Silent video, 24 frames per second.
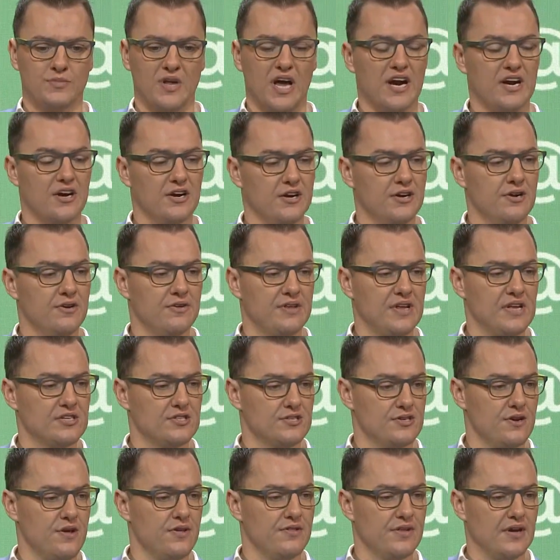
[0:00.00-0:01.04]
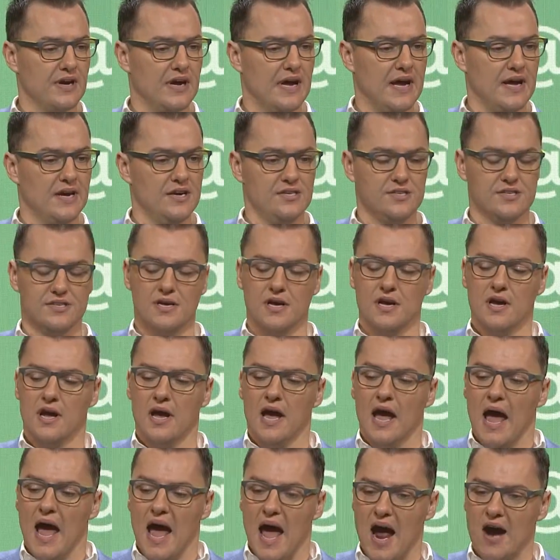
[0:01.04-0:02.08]
And I know that's not the case.
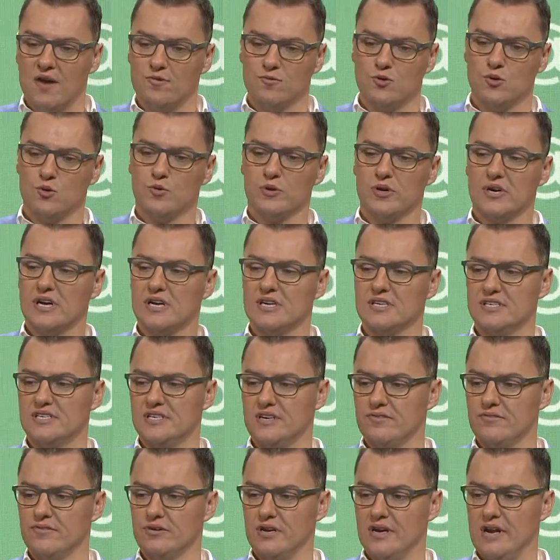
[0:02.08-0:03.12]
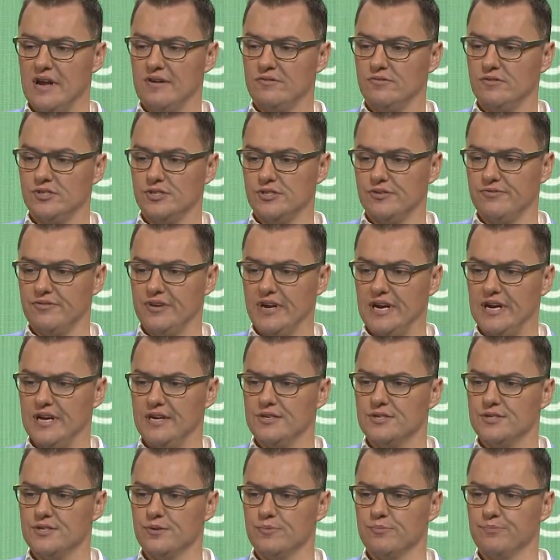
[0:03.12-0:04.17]
Everyone has different levels of
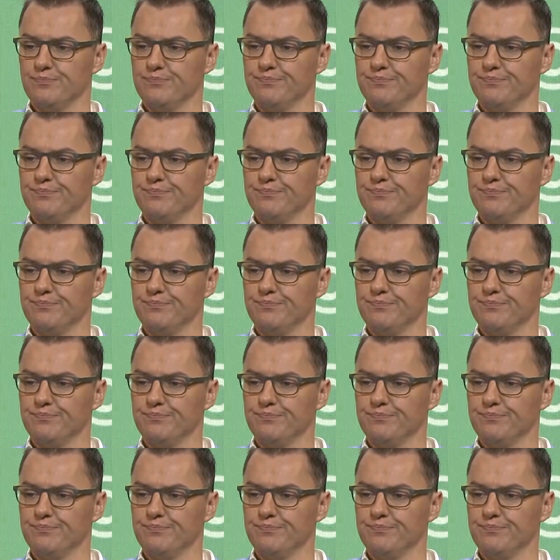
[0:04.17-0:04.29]
needs,